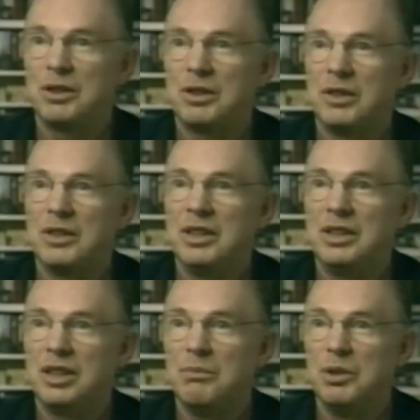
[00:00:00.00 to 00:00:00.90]

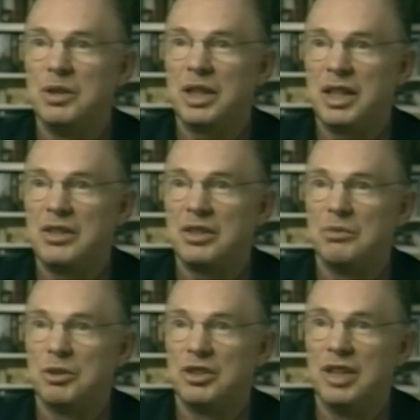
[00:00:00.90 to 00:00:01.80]
difficulty in
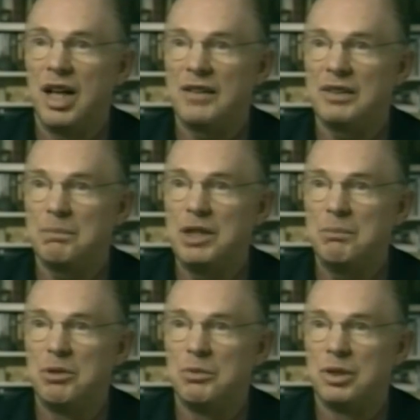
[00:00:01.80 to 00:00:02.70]
communication was not that
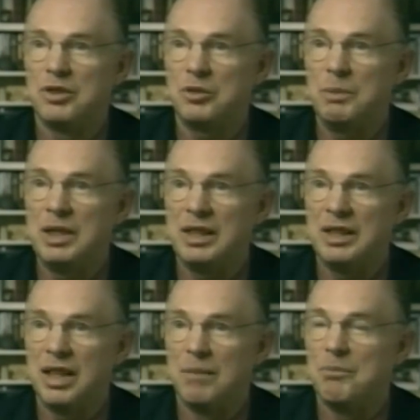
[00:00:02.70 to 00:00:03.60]
people weren't
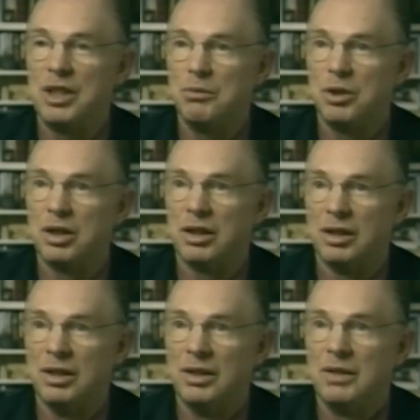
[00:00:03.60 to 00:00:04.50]
speaking up. They were.
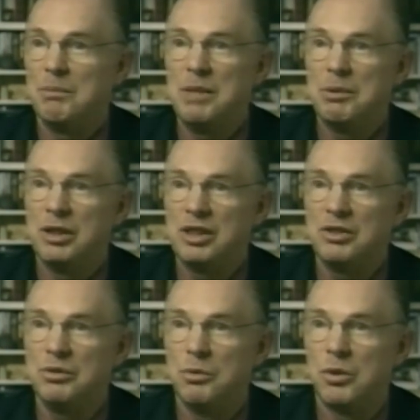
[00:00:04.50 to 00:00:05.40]
People
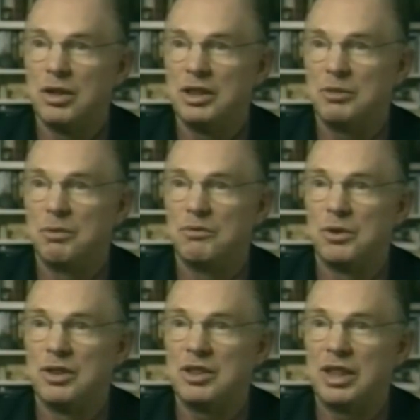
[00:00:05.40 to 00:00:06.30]
issued warnings
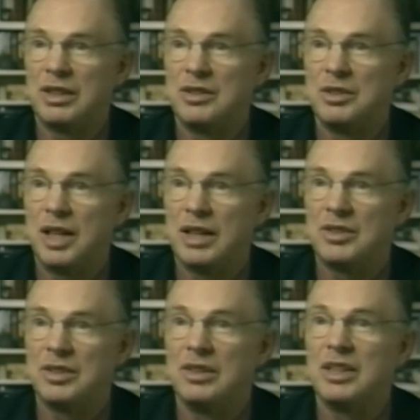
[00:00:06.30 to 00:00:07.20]
before the Challenger
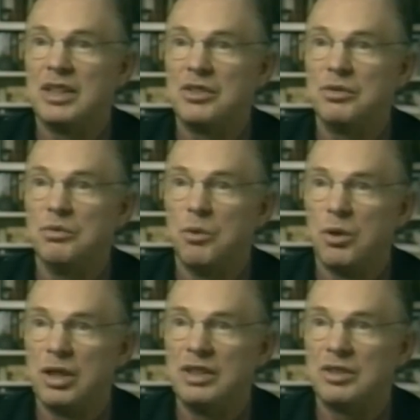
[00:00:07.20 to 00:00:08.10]
accident. They issued
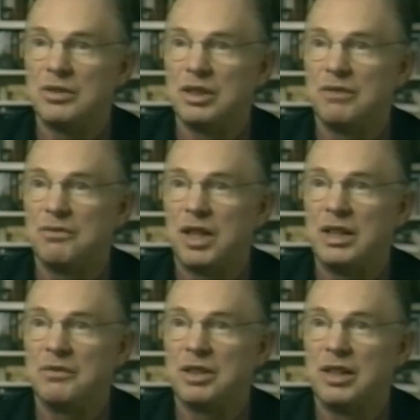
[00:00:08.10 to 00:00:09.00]
warnings during the
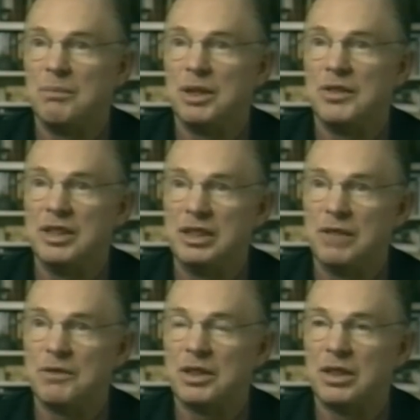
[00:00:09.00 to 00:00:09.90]
flight of Columbia. The
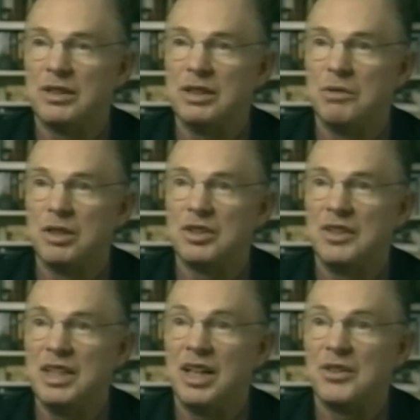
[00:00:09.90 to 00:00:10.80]
difficulty was
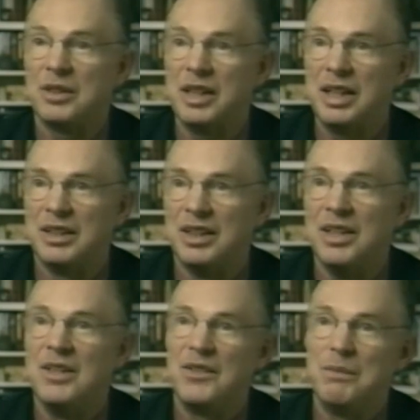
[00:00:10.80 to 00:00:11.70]
on the other end
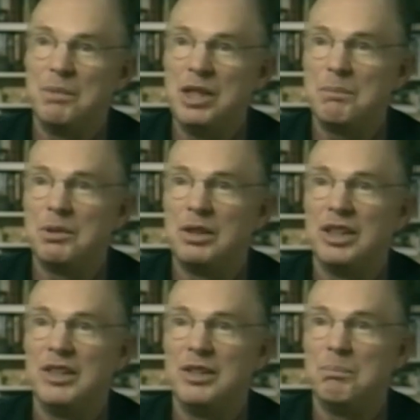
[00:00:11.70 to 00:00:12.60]
that
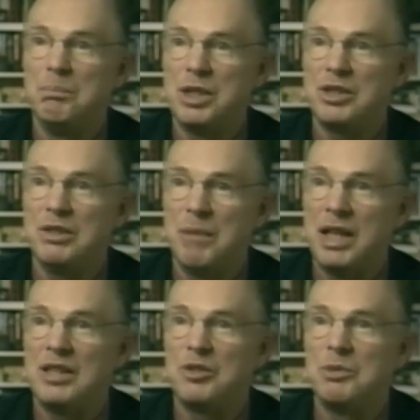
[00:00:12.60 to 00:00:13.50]
people in the mission
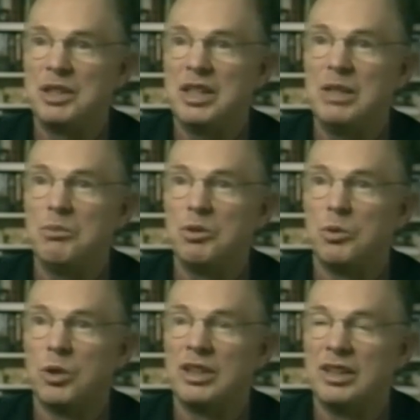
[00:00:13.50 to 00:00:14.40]
management teams
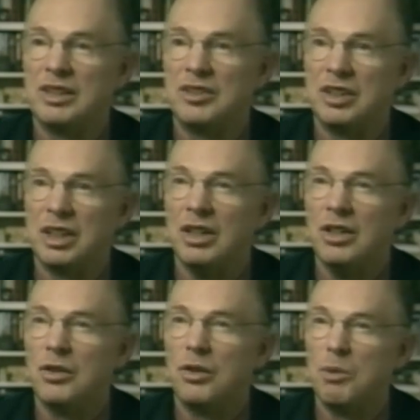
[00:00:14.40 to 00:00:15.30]
weren't listening.
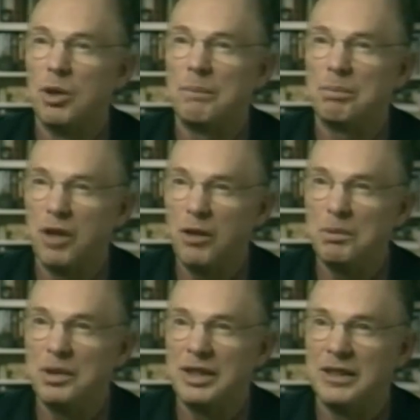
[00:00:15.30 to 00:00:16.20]
Or more
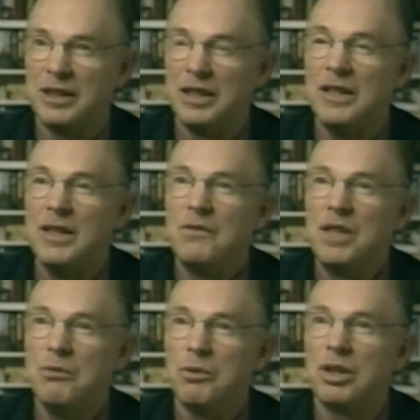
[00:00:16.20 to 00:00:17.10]
appropriately,
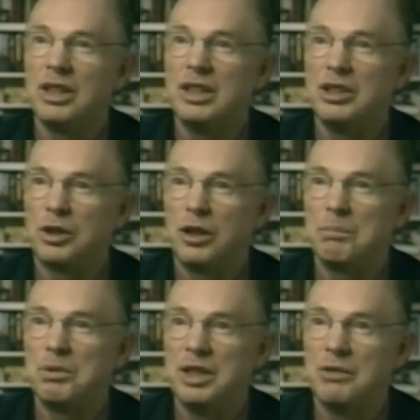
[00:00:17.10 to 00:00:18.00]
they weren't
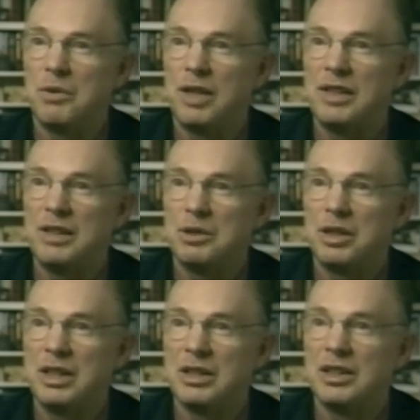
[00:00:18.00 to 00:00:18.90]
interpreting what they
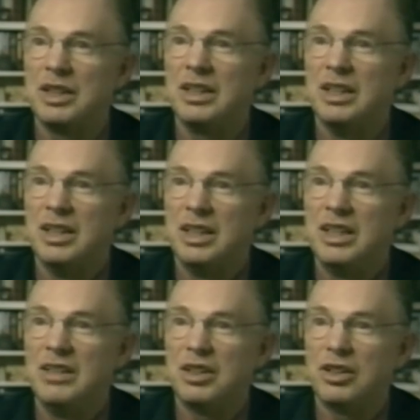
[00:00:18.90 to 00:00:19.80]
were hearing
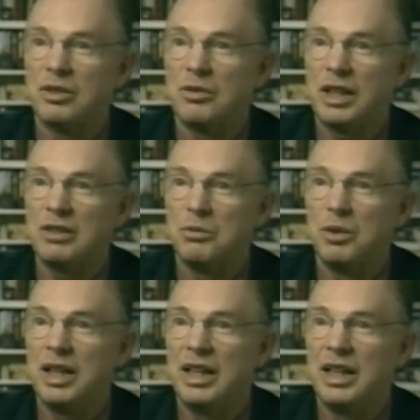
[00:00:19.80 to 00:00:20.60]
in the correct